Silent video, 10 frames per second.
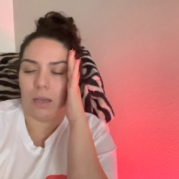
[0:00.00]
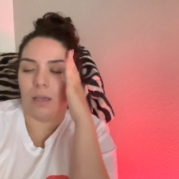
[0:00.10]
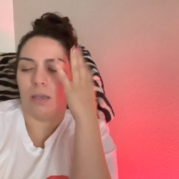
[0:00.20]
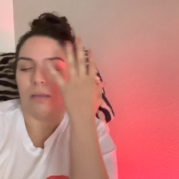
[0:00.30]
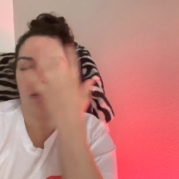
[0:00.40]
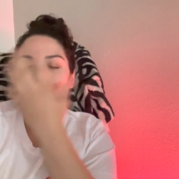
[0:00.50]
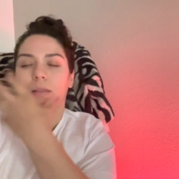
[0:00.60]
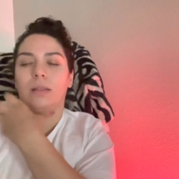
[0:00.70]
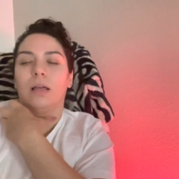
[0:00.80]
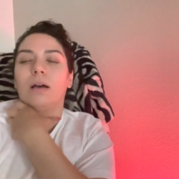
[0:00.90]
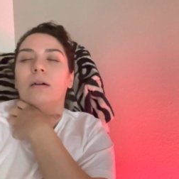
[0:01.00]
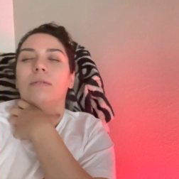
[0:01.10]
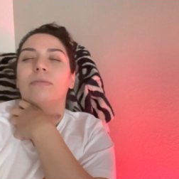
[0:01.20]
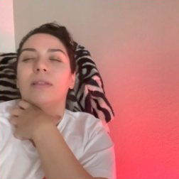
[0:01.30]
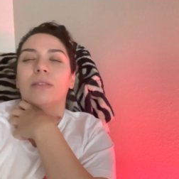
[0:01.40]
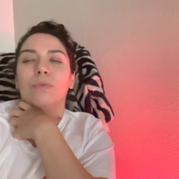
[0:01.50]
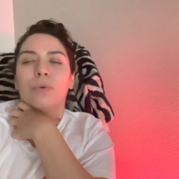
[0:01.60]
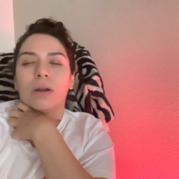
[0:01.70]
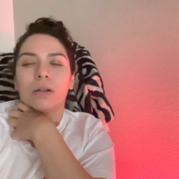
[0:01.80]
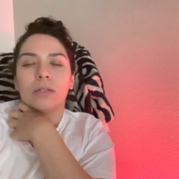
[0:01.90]
I love that the
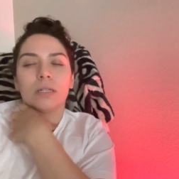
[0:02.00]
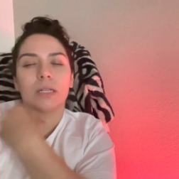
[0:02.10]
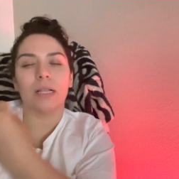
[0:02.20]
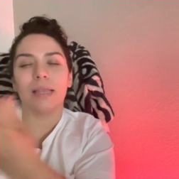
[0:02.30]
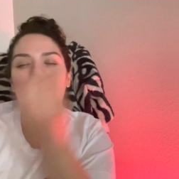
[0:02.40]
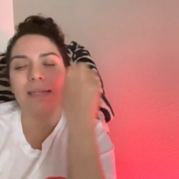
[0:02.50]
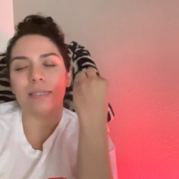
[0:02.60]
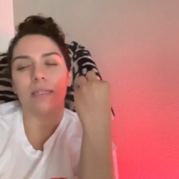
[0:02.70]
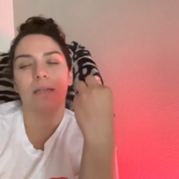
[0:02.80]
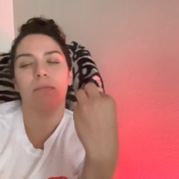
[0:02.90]
water's cleansing